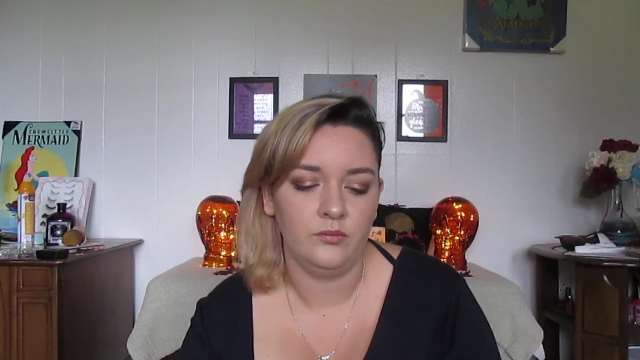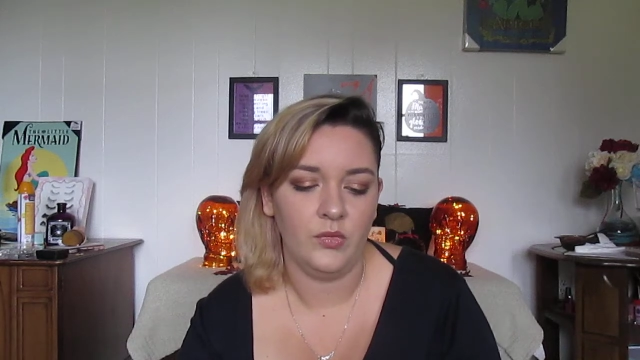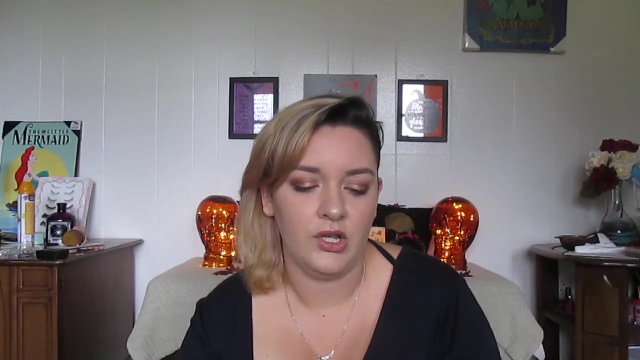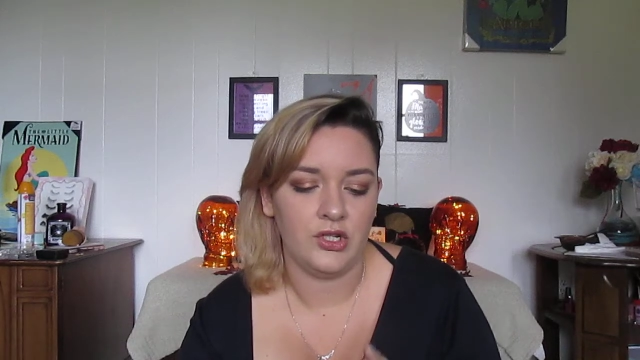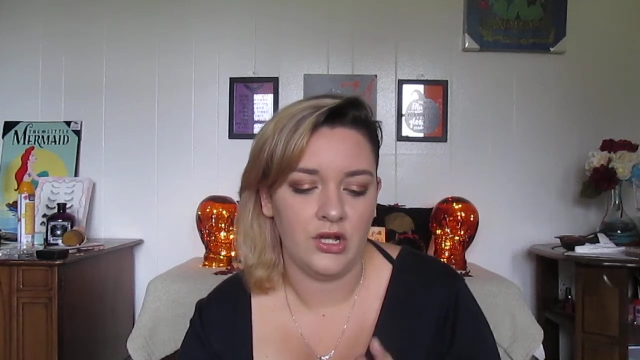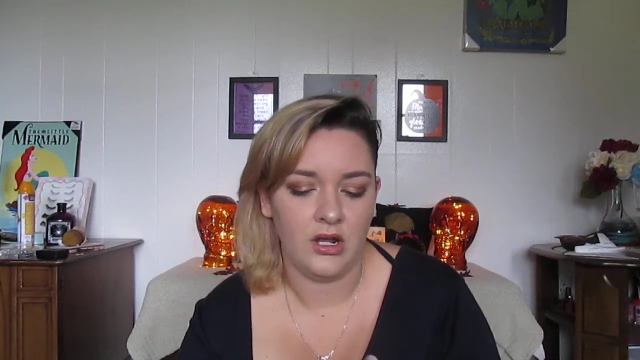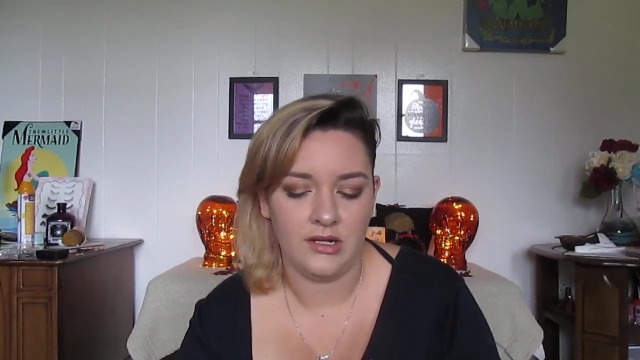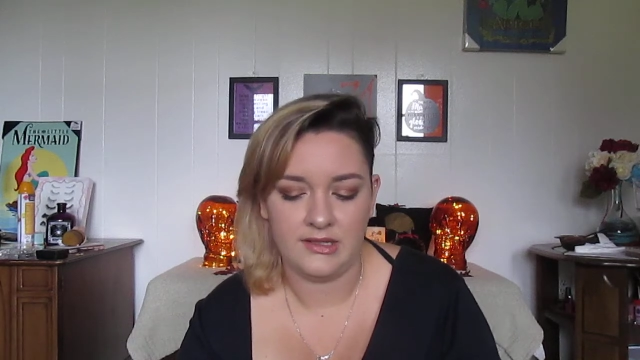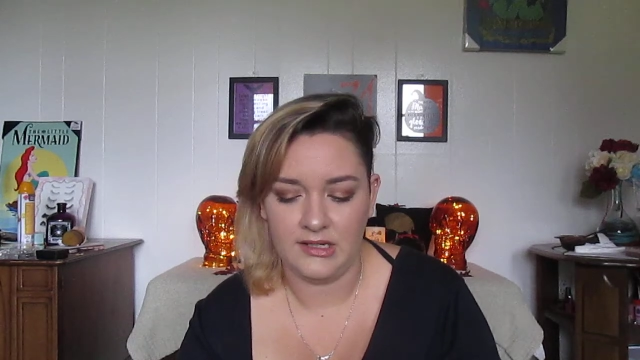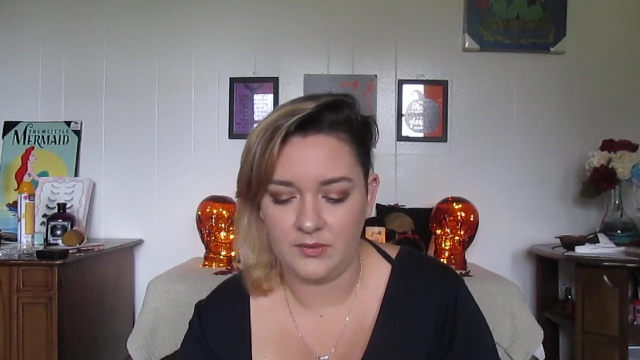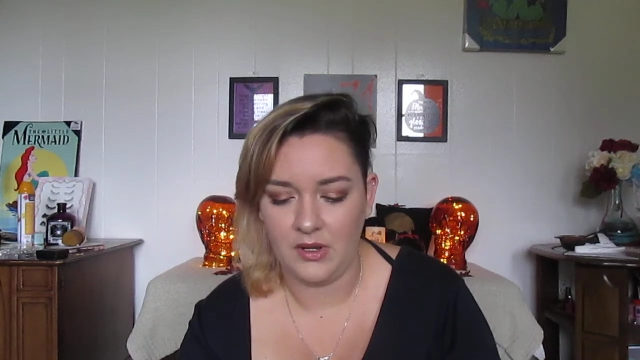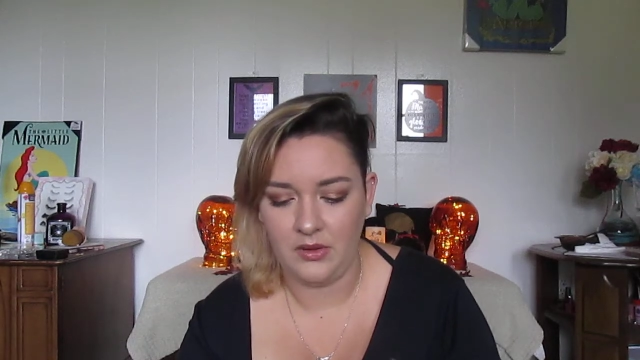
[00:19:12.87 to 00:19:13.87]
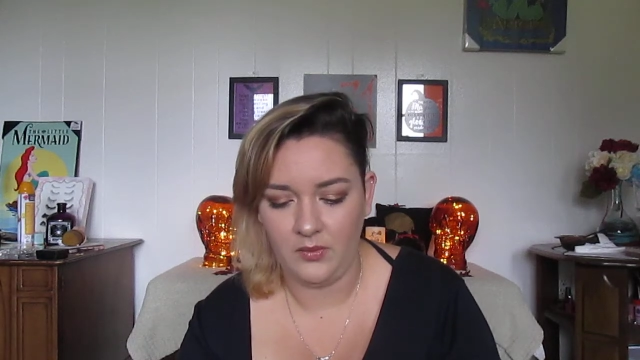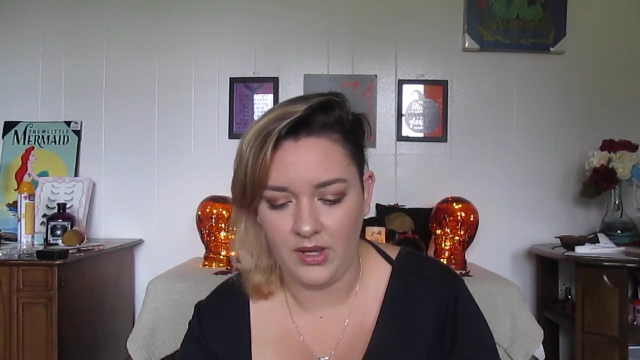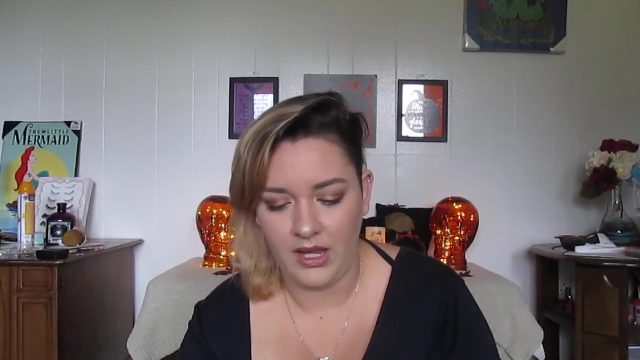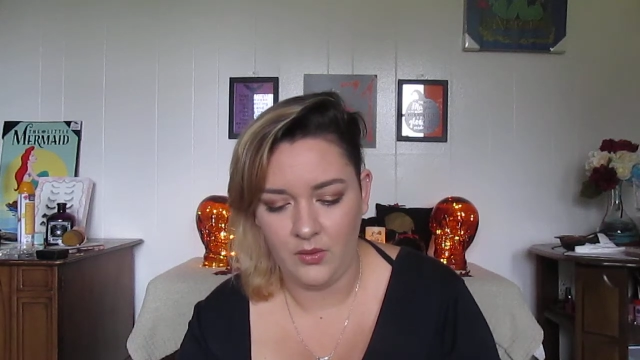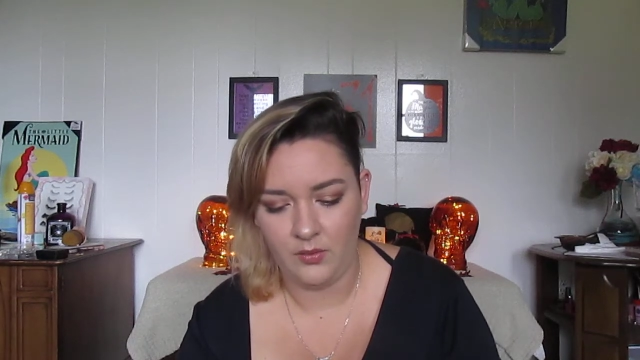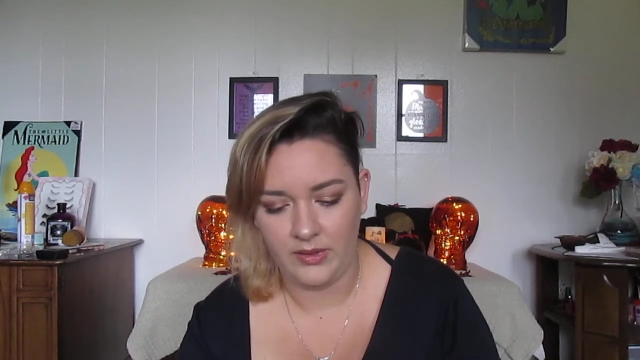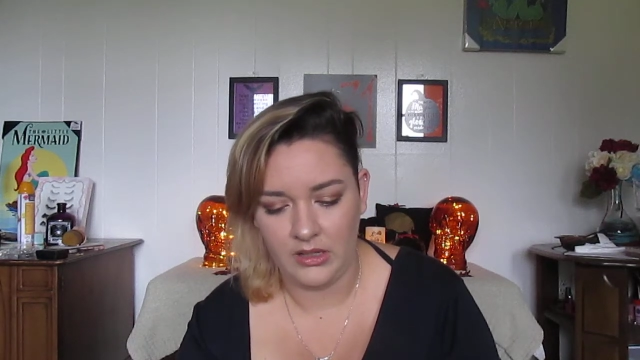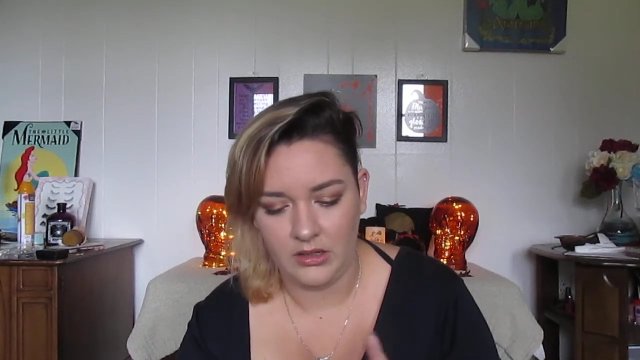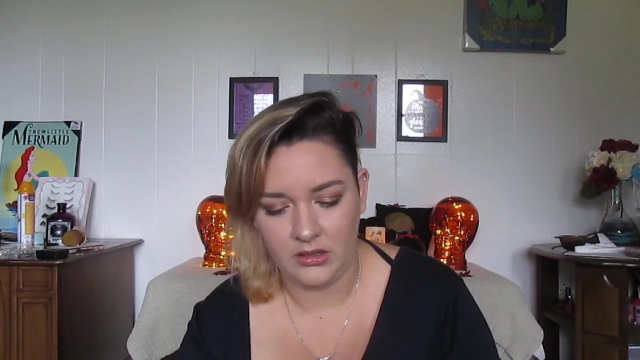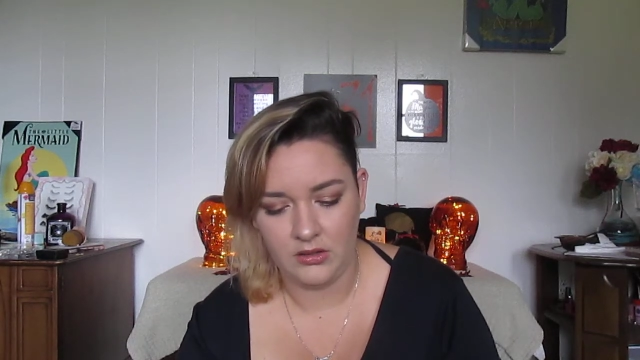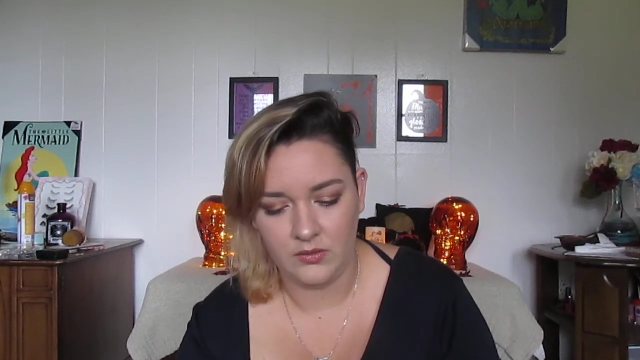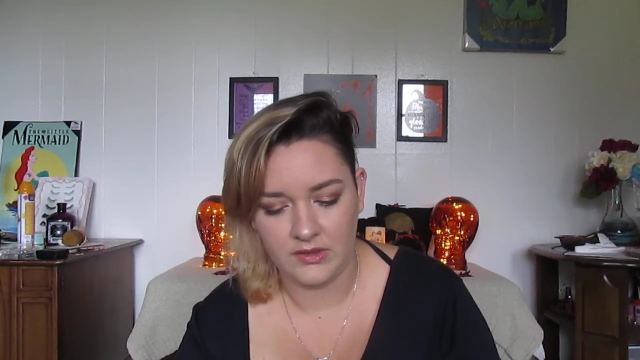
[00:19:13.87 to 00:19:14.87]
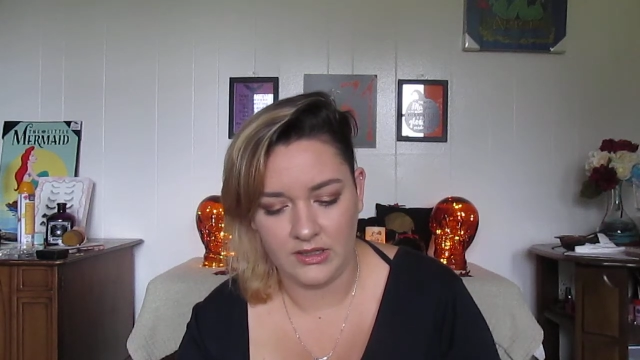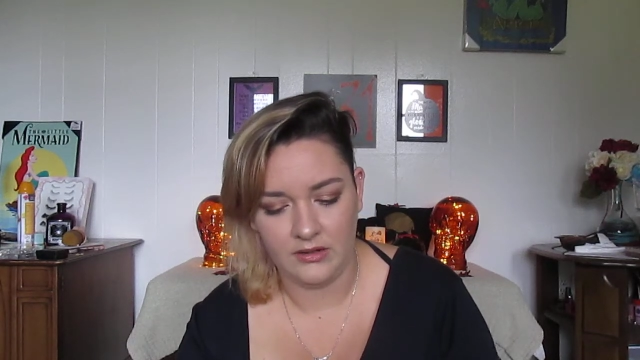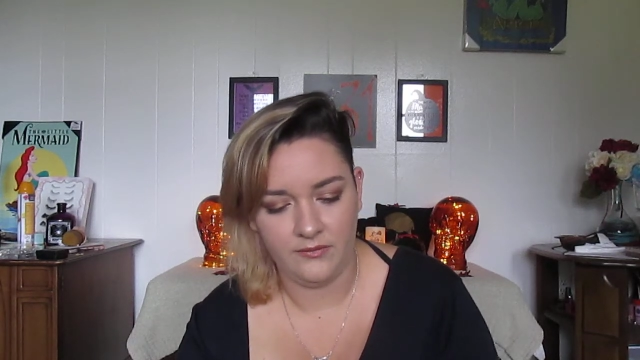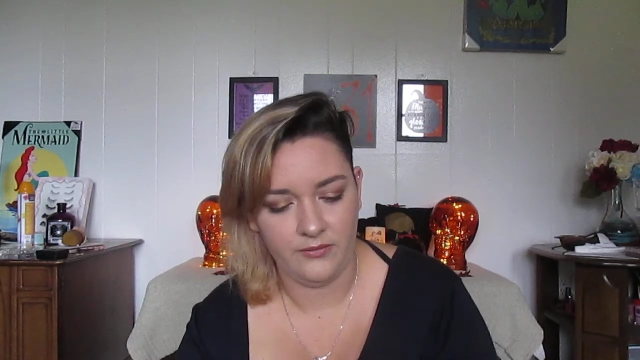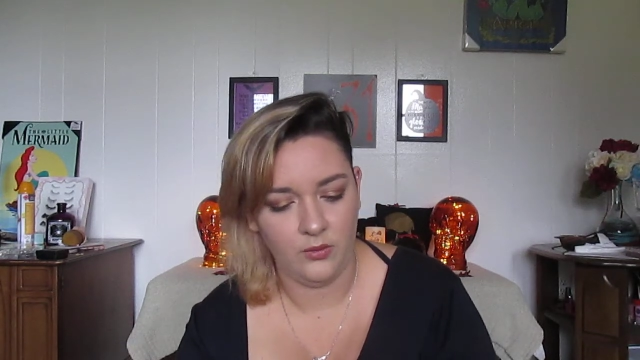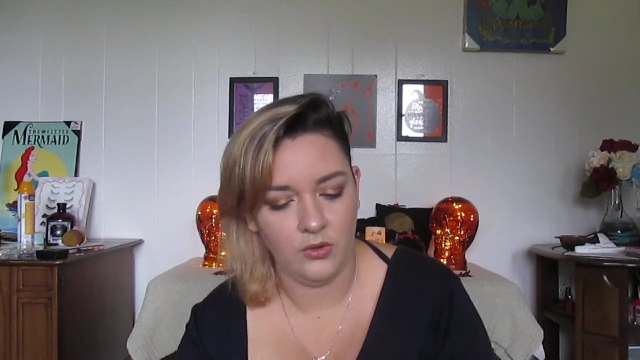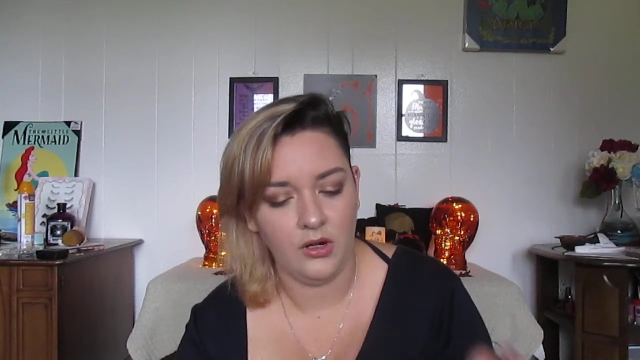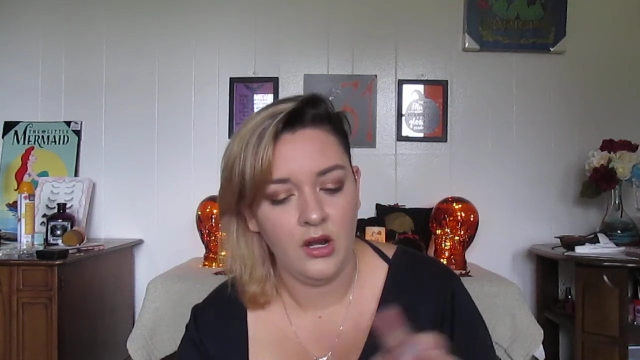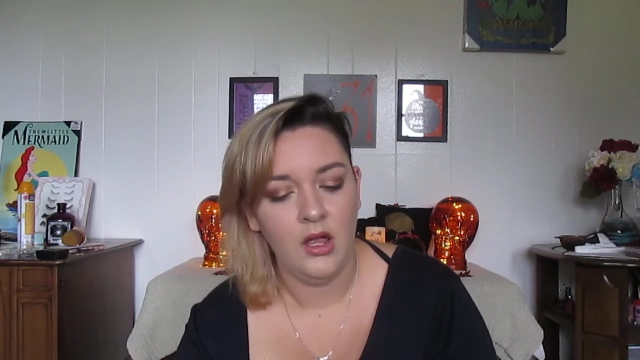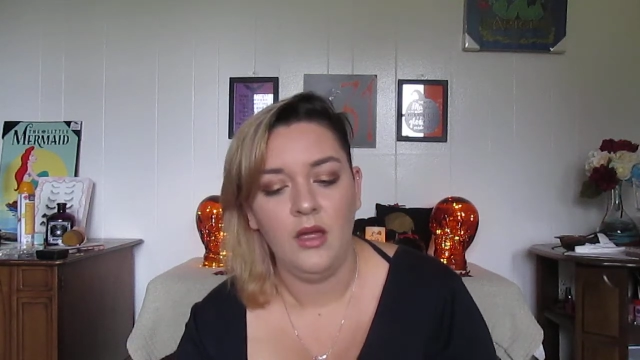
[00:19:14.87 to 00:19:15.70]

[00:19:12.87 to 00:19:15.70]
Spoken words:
which honestly is probably what I will be using it for.